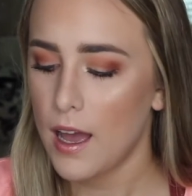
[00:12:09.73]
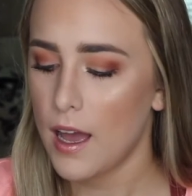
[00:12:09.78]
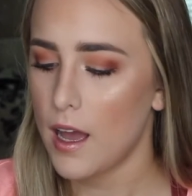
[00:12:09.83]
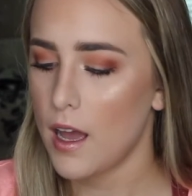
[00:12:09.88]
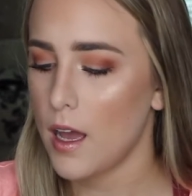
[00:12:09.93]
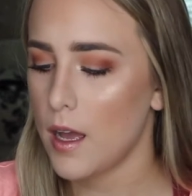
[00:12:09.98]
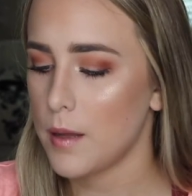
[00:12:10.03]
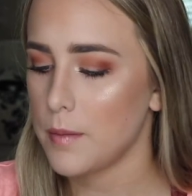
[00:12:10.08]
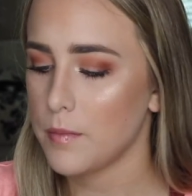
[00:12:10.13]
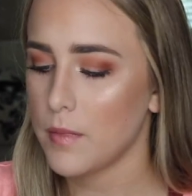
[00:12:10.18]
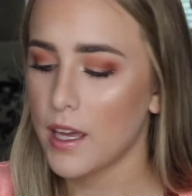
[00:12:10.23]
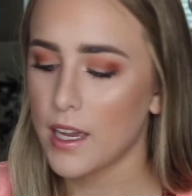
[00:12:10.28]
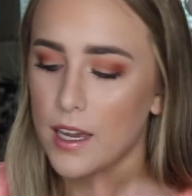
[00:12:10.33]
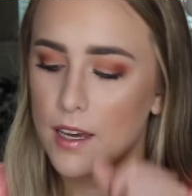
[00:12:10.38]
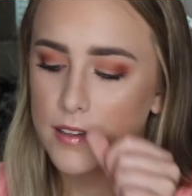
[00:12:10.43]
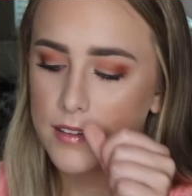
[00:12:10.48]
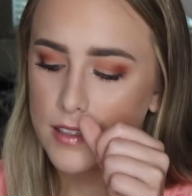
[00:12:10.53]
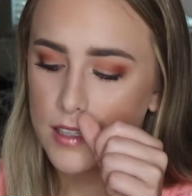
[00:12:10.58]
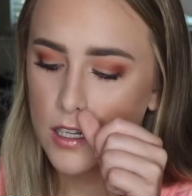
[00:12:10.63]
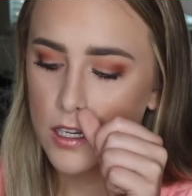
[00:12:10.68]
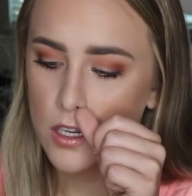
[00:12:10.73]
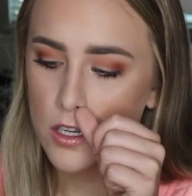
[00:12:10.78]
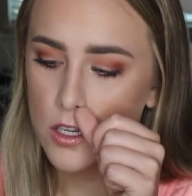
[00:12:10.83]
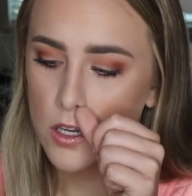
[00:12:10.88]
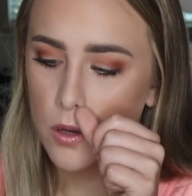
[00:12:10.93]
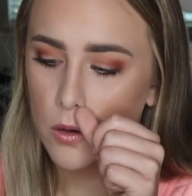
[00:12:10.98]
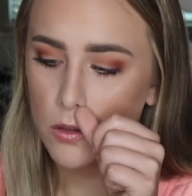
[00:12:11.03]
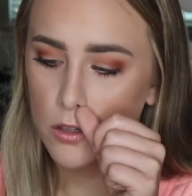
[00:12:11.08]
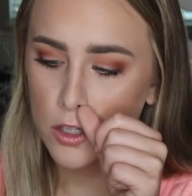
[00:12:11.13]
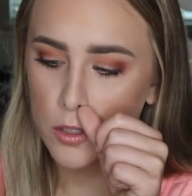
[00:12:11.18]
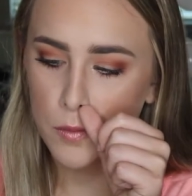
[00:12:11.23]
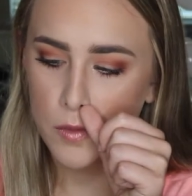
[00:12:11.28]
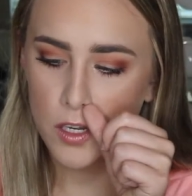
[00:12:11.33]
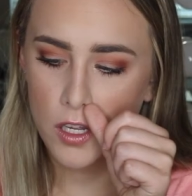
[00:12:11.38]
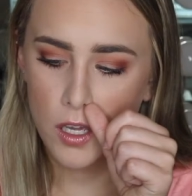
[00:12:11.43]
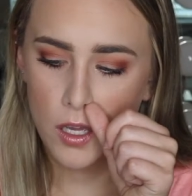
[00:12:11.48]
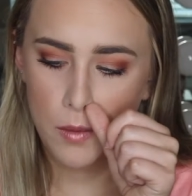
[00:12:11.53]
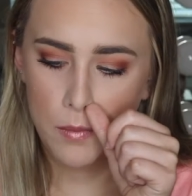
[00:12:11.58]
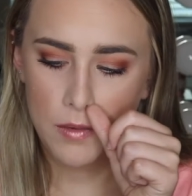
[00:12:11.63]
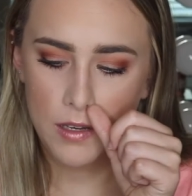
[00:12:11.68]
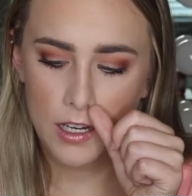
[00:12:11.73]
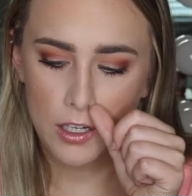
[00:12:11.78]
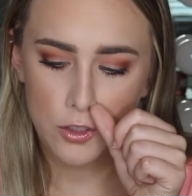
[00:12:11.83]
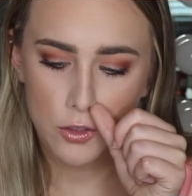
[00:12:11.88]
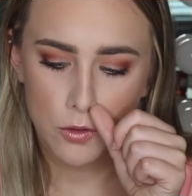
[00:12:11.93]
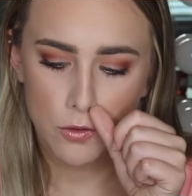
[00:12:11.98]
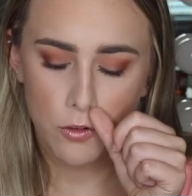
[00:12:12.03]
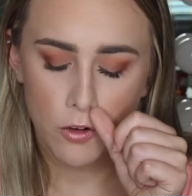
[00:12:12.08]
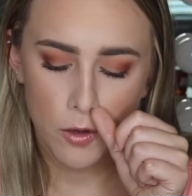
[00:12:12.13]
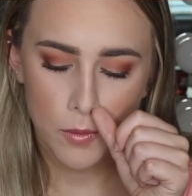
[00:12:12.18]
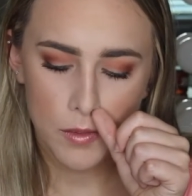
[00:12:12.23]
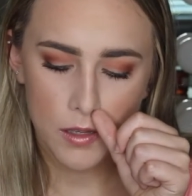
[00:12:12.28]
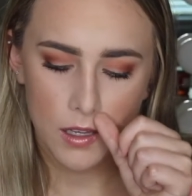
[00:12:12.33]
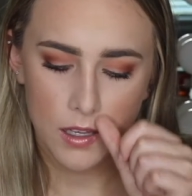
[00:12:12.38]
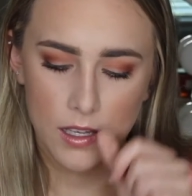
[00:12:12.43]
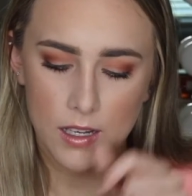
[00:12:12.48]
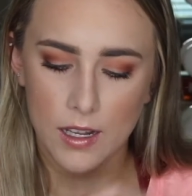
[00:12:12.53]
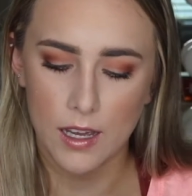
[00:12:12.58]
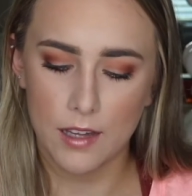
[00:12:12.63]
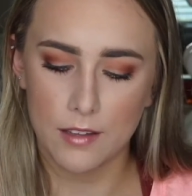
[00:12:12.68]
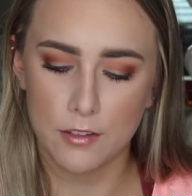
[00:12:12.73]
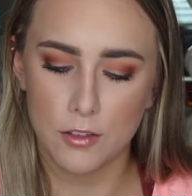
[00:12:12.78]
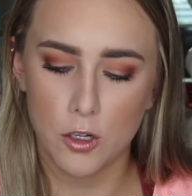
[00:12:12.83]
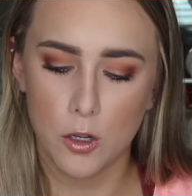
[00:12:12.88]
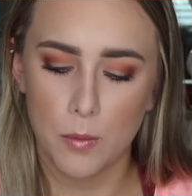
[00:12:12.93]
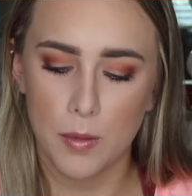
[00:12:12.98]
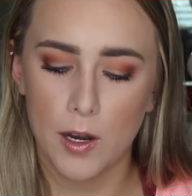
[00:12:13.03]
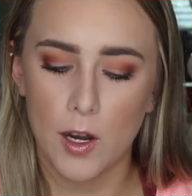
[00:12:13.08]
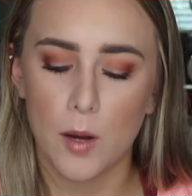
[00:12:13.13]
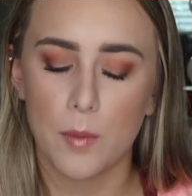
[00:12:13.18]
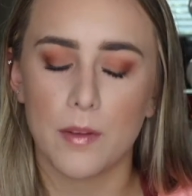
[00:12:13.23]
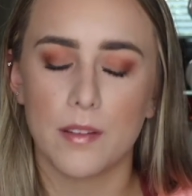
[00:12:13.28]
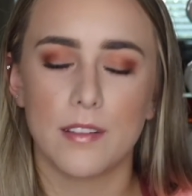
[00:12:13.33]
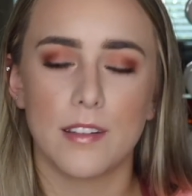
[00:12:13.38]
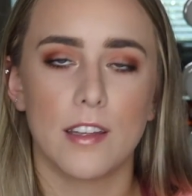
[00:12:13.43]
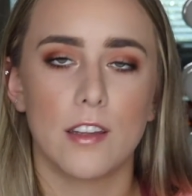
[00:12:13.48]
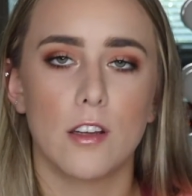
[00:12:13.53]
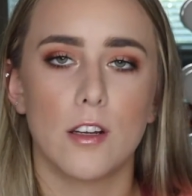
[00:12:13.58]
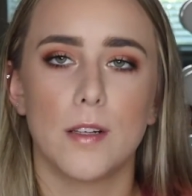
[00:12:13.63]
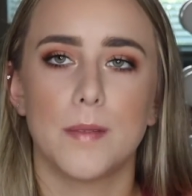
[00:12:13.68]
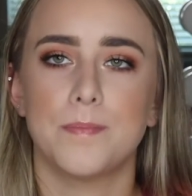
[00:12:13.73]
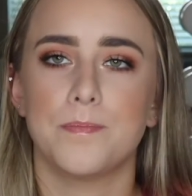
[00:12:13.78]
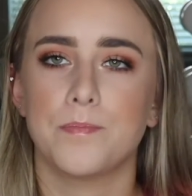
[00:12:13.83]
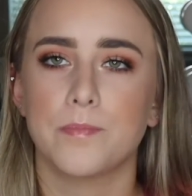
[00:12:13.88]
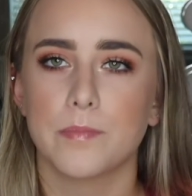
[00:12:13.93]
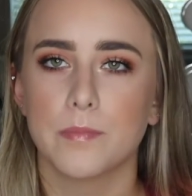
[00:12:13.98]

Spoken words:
Like I said, no aluminum, natural formula, and it has no parabens either.